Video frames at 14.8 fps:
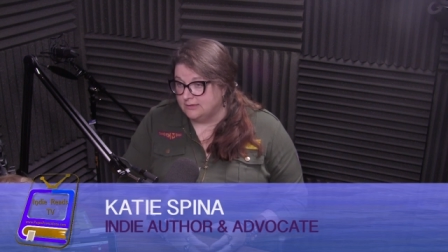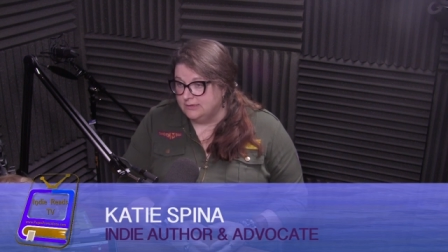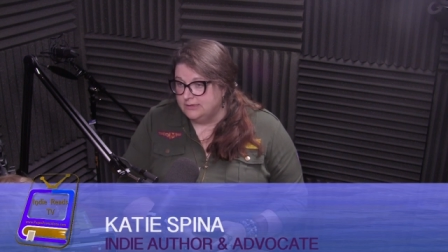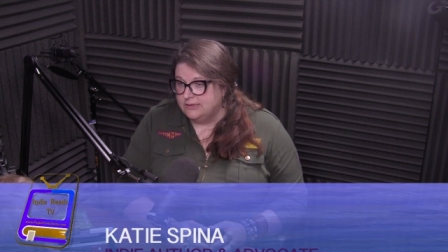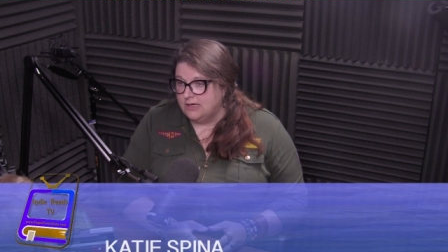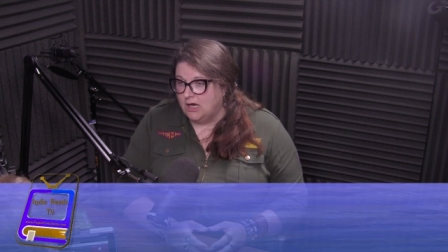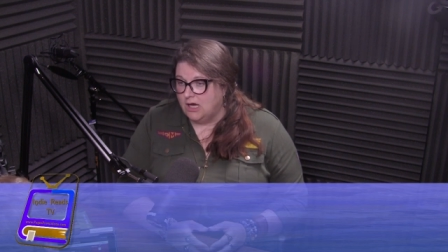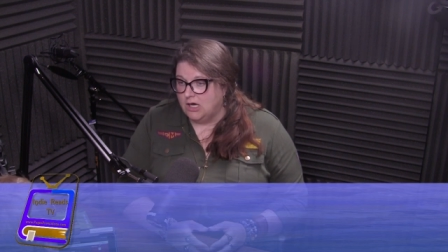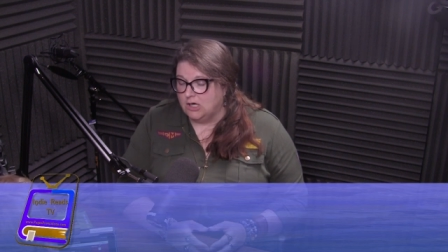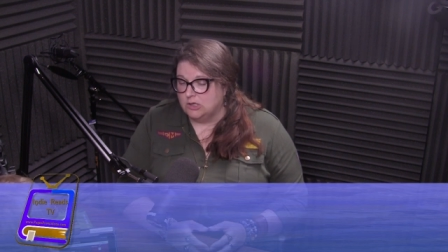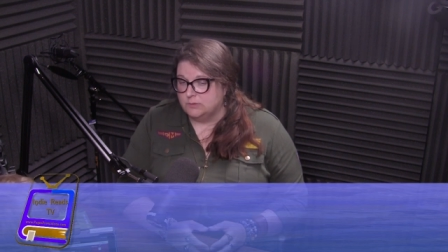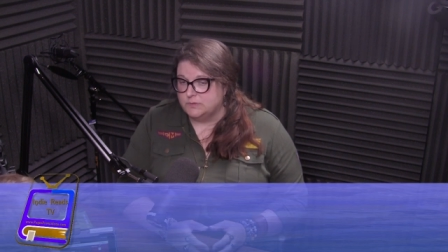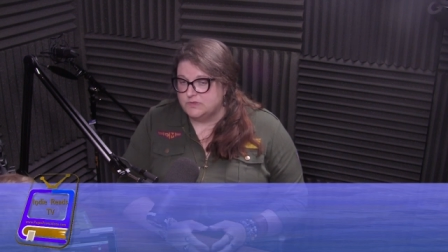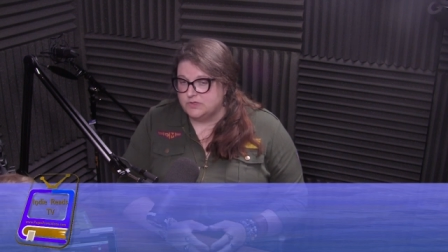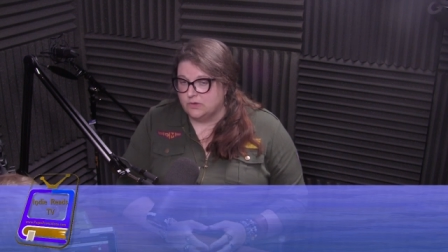Okay.
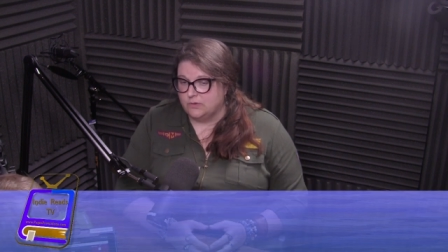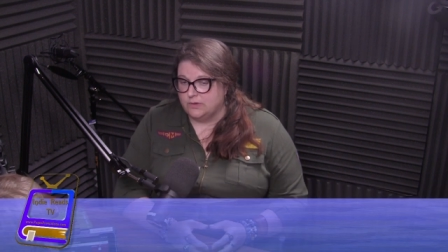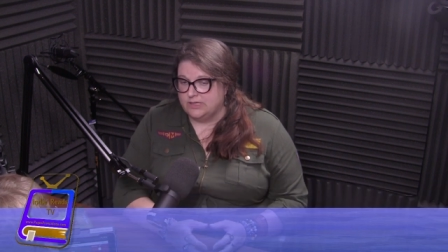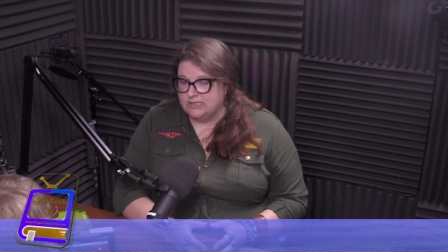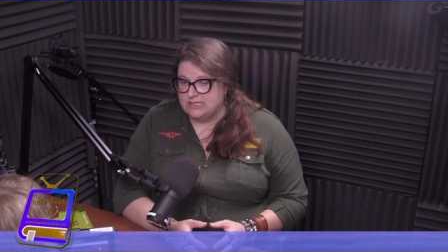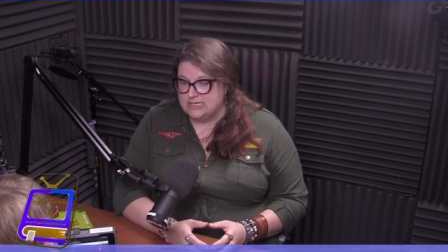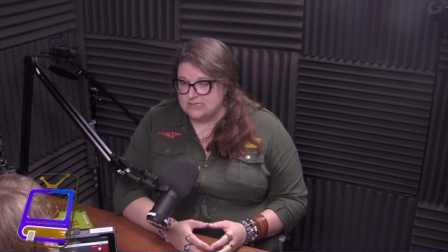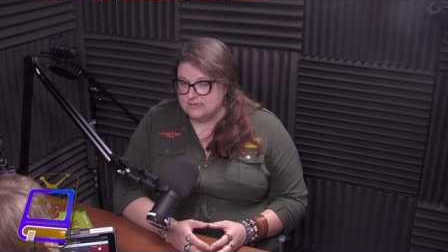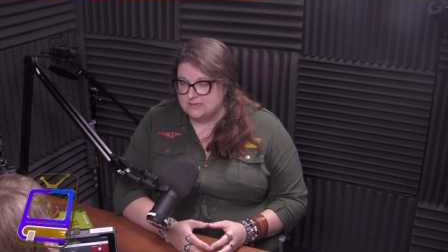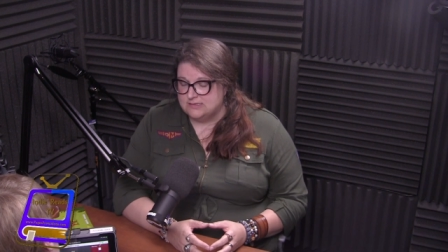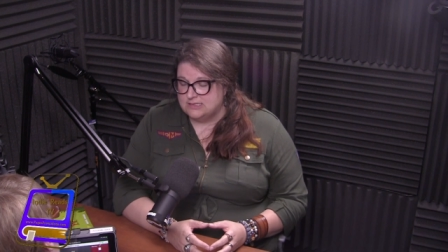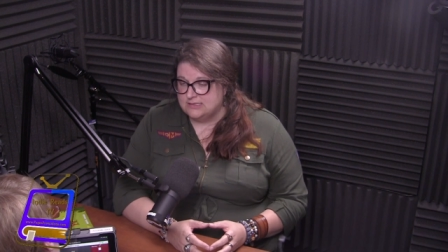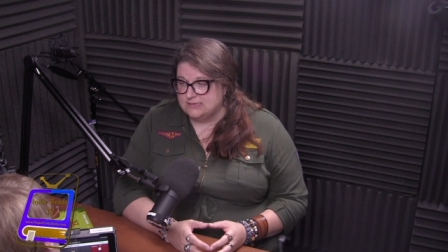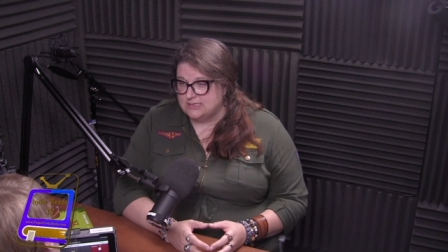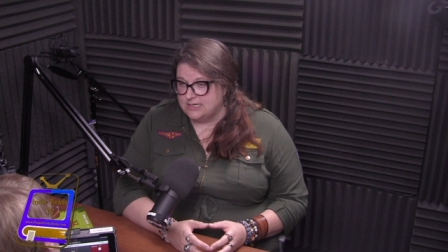Um, so it is
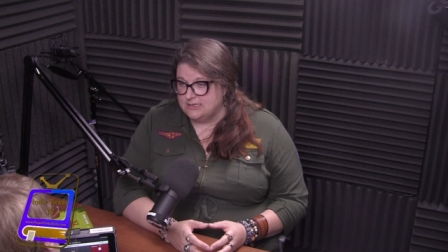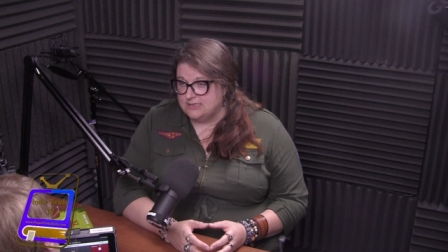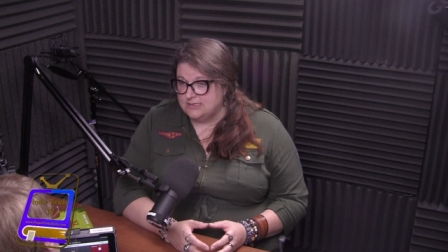intent.